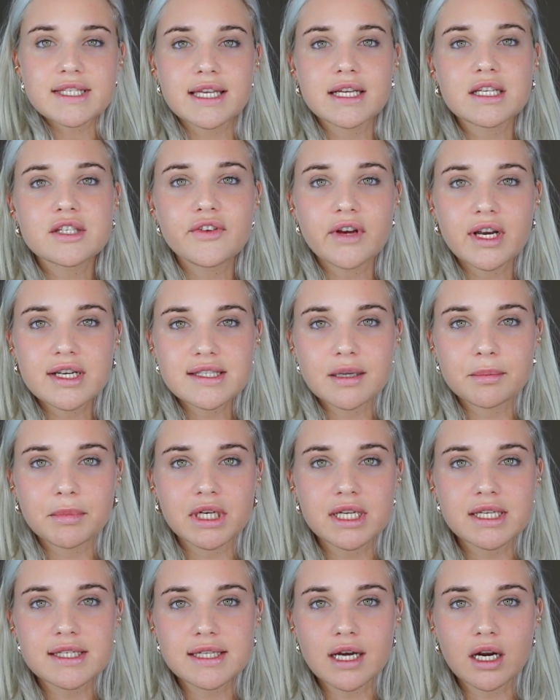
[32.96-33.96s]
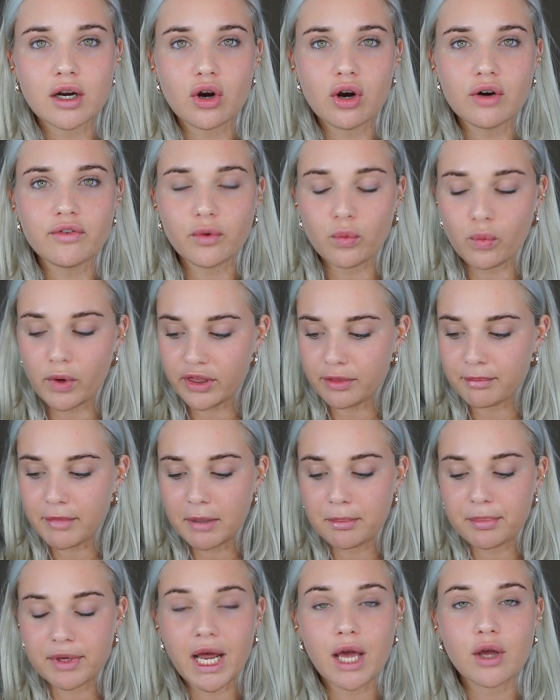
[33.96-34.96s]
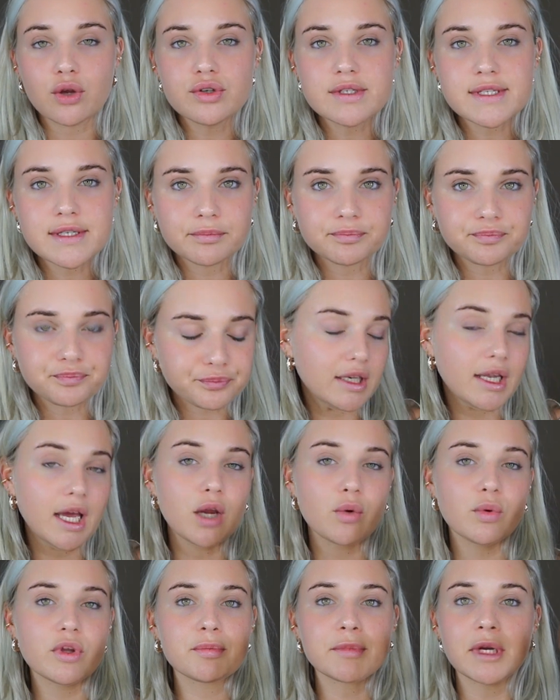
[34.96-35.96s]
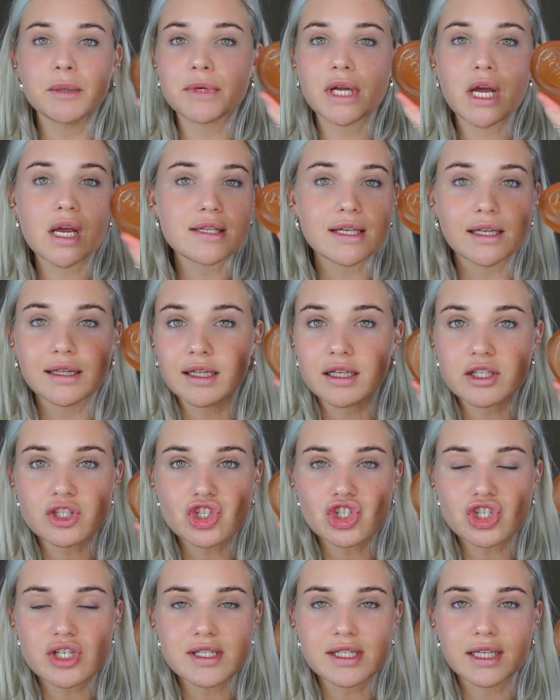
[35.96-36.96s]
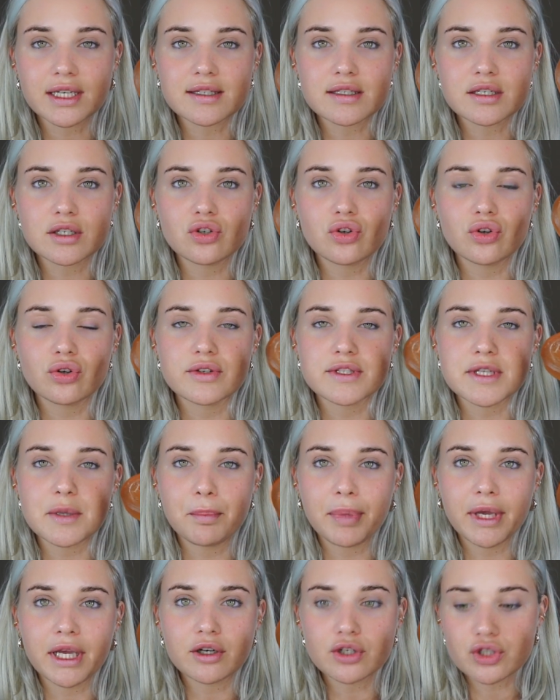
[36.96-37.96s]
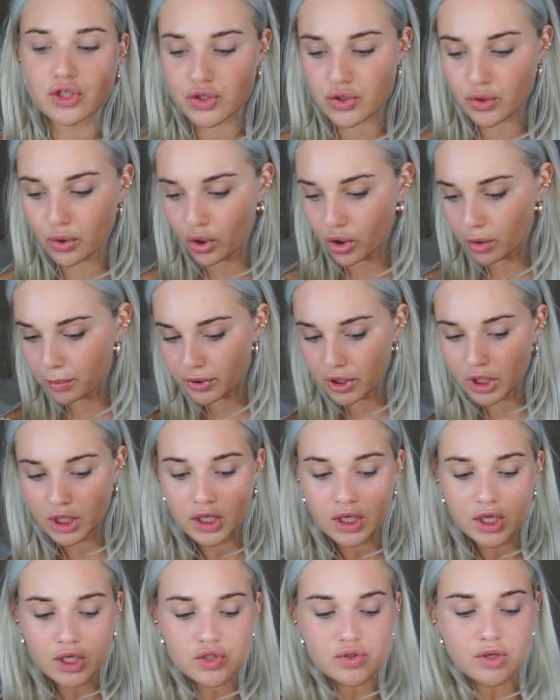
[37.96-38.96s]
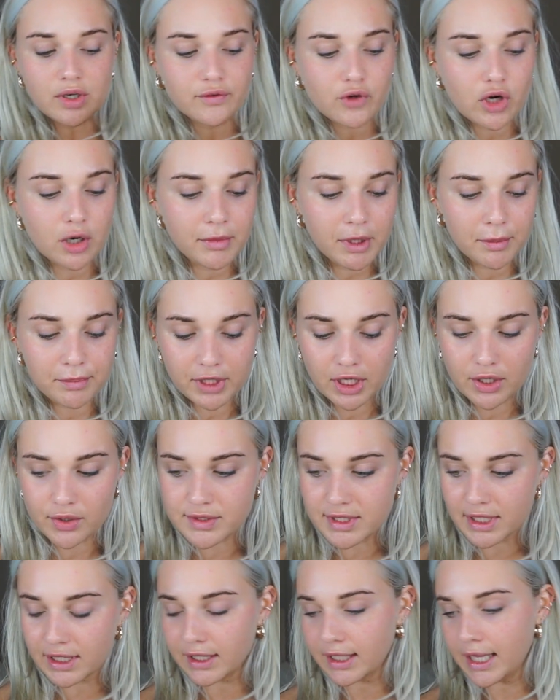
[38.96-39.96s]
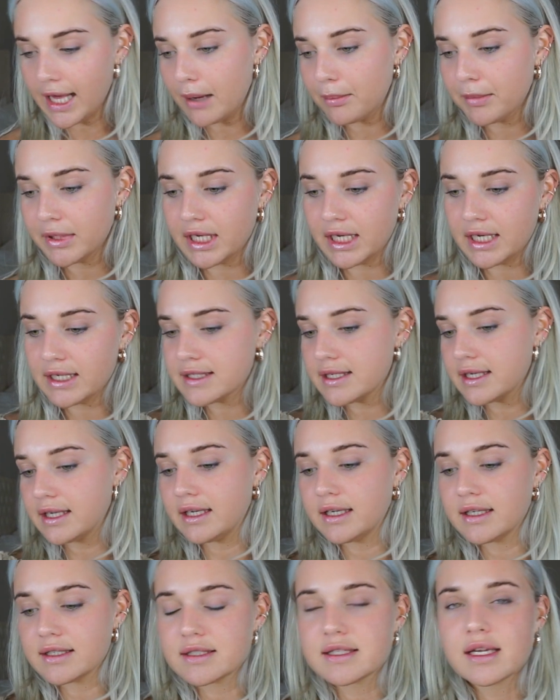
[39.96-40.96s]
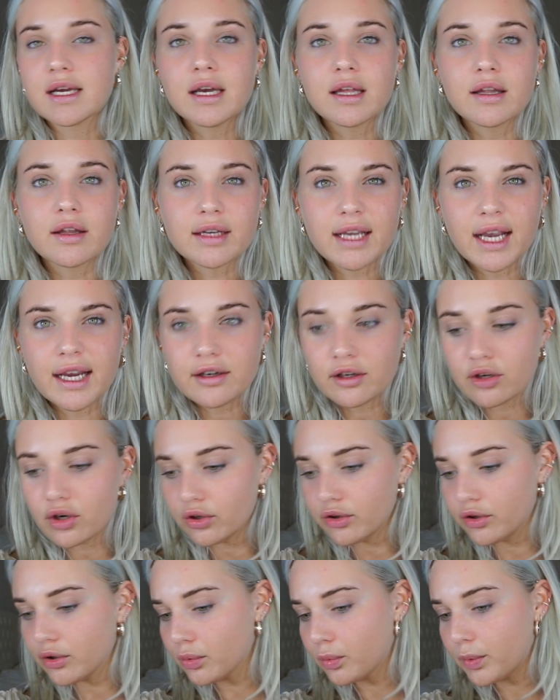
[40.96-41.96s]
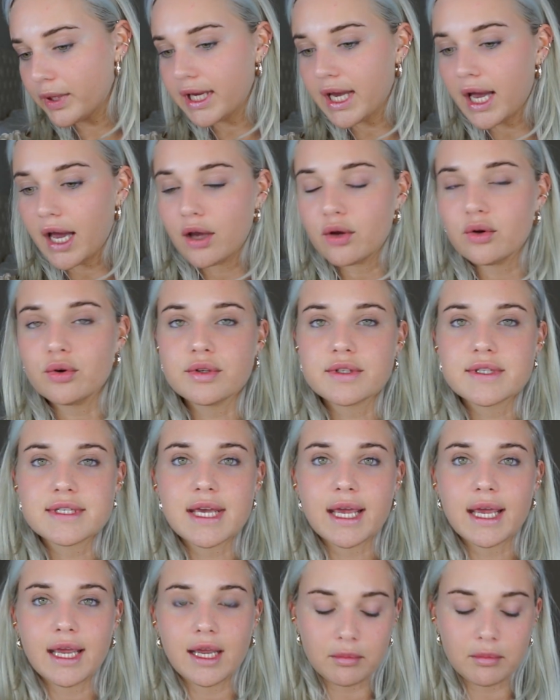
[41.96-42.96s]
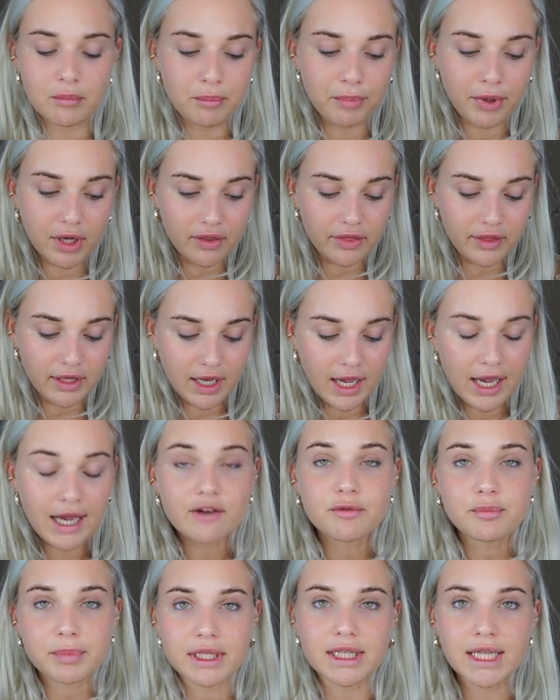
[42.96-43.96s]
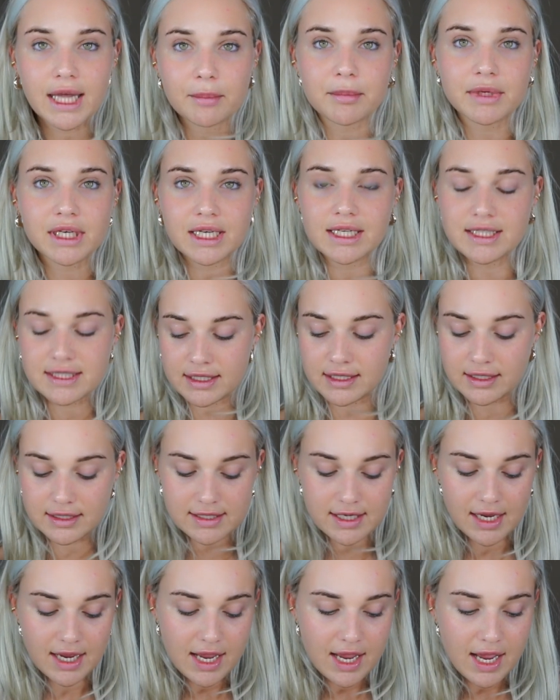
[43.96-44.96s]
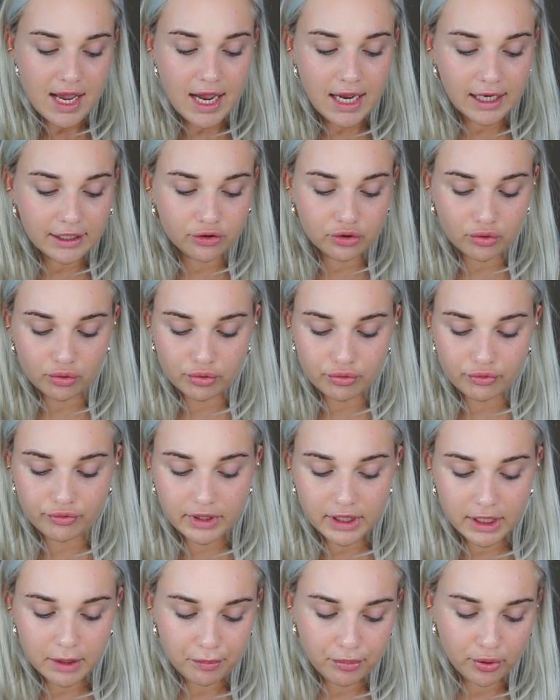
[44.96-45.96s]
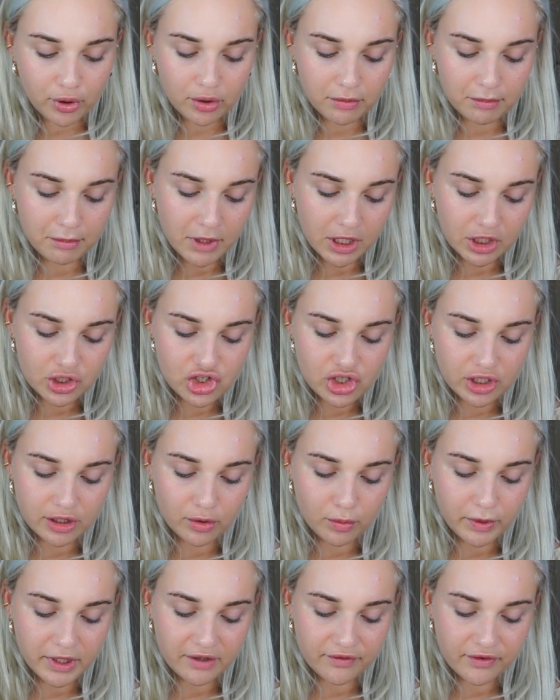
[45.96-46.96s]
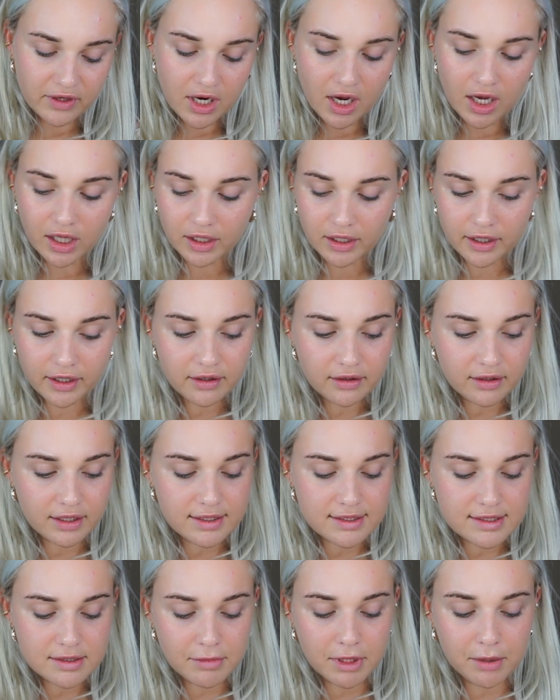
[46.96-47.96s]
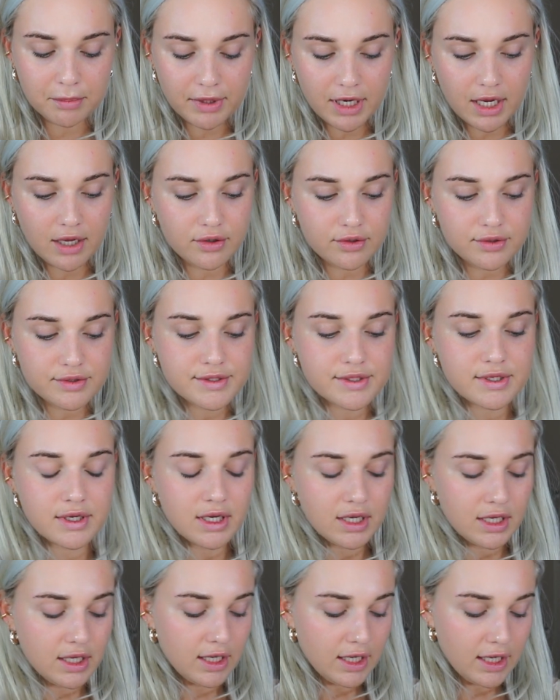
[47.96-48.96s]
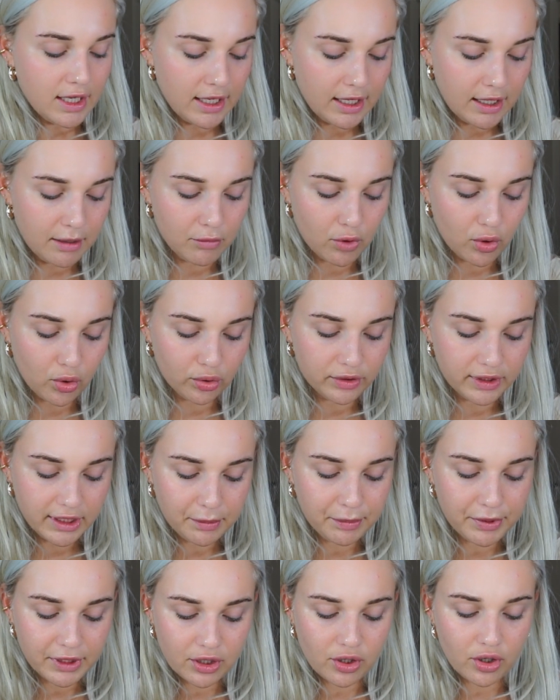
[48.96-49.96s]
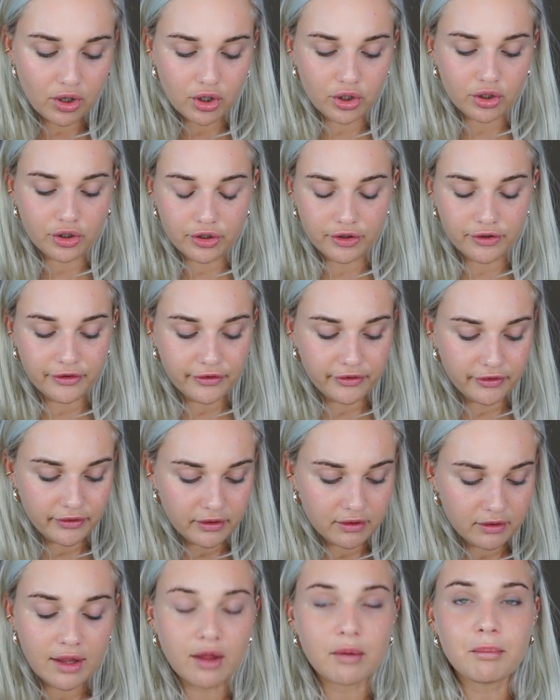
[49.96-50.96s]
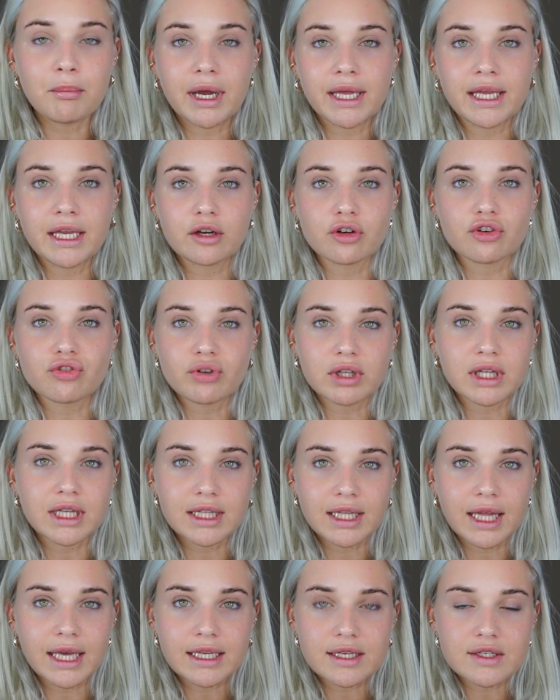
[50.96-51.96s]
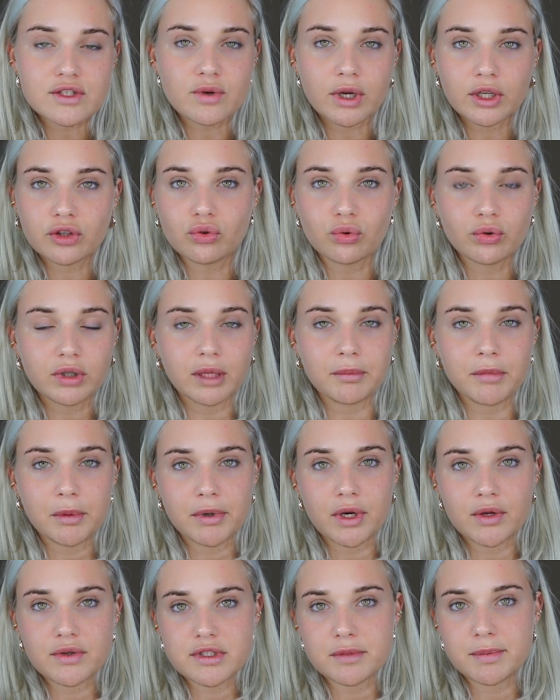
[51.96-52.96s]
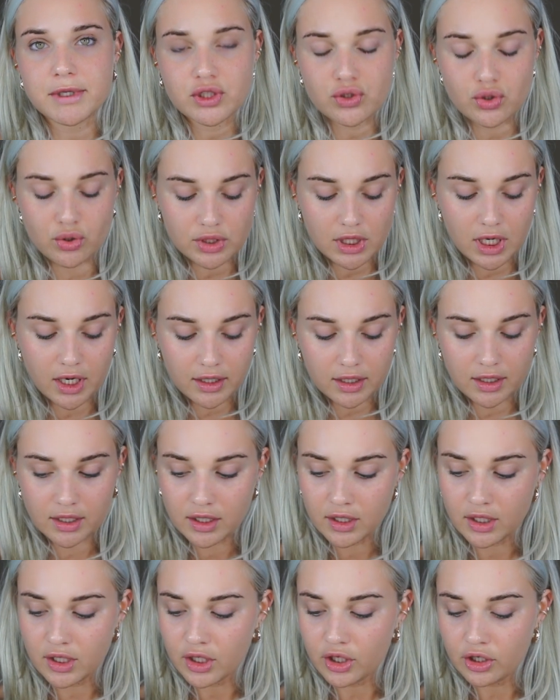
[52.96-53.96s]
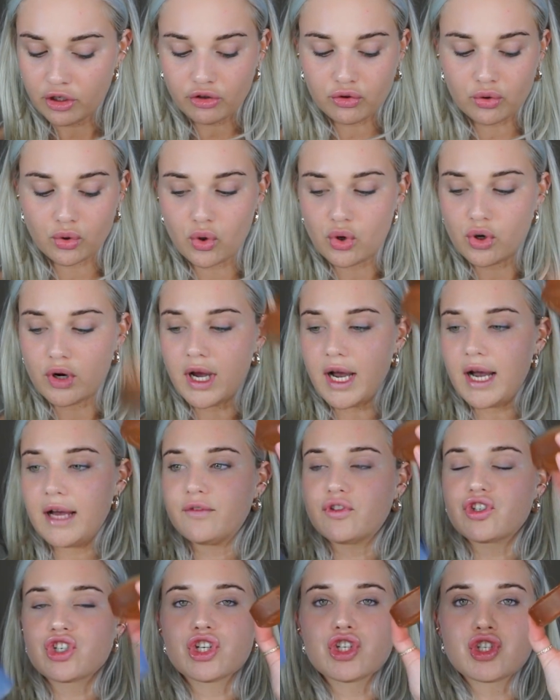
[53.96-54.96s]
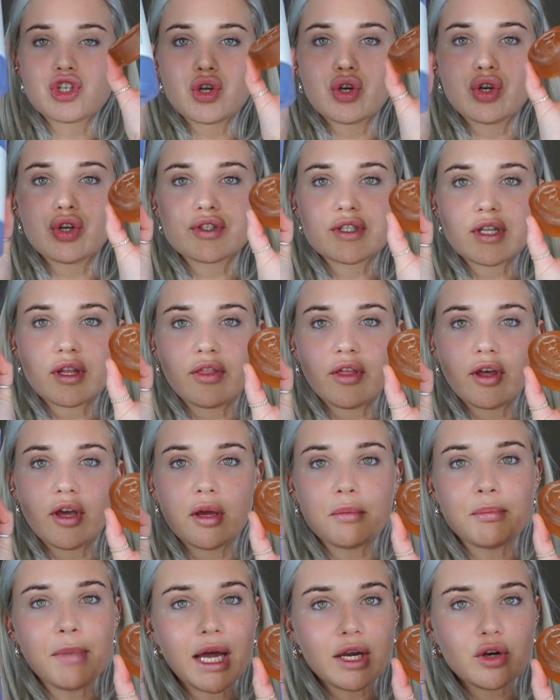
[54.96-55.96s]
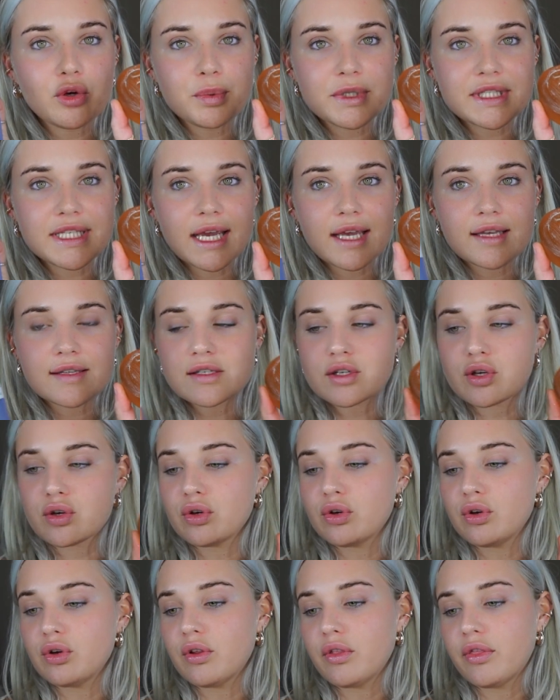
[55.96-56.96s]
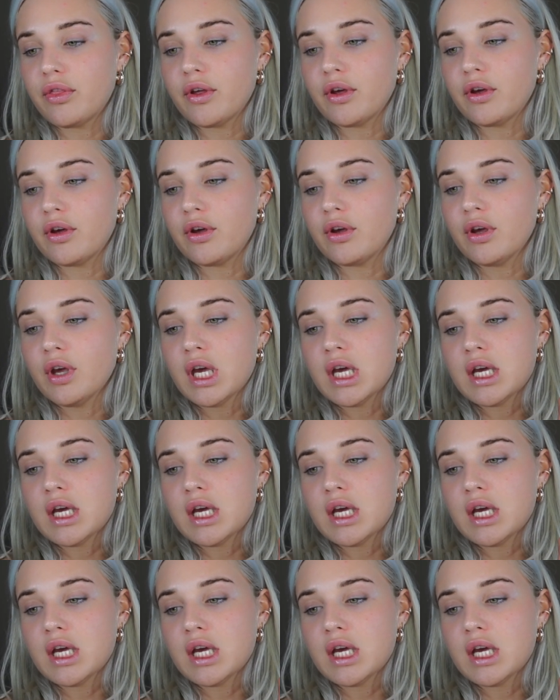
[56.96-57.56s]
things first, I'm gonna start off with my brows. Now with my brows, I literally just like to use the Pears soap. So I've got my brows laminated. They're kind of on their way out, but they have been laminated. I don't really put much in the way of colour into my brows, only because my hair is really light, so I don't like my brows to be too dark. So I've just used the Mario Badescu, the